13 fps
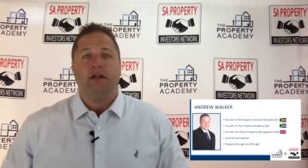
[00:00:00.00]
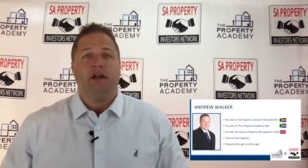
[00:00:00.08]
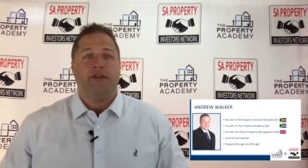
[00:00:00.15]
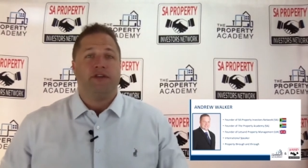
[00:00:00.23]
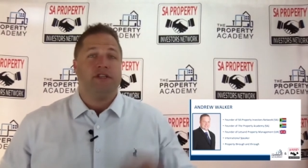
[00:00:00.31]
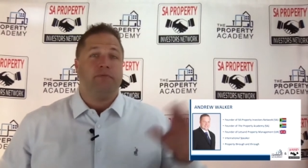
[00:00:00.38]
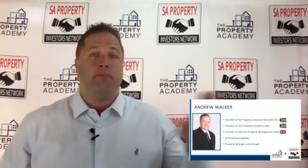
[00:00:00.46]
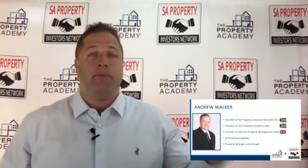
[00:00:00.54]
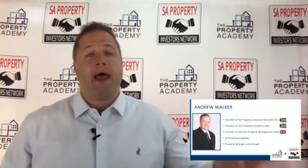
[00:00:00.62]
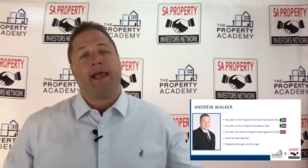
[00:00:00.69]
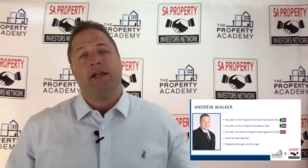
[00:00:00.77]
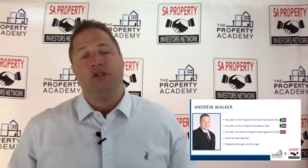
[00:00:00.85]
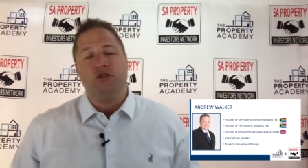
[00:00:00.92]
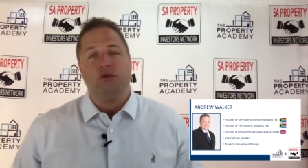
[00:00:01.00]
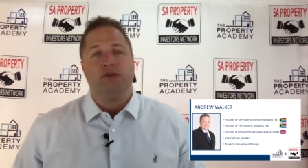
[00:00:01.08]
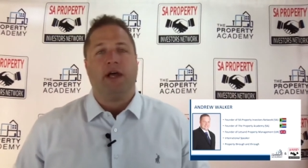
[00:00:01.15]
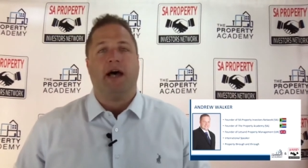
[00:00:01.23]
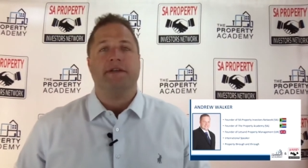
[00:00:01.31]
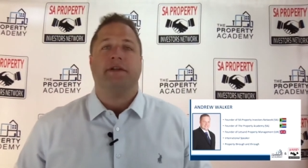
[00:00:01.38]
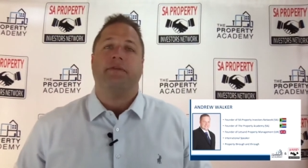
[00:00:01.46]
This is back in
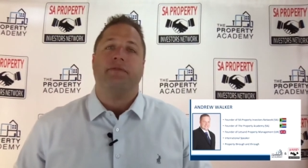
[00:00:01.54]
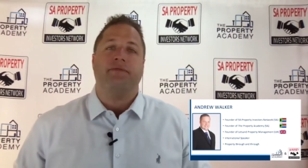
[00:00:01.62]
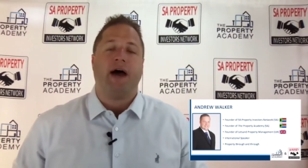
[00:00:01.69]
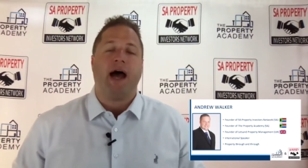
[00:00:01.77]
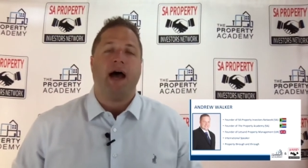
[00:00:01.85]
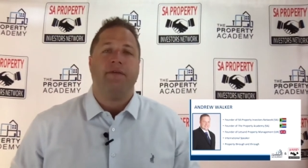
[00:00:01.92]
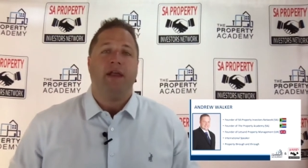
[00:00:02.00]
2005.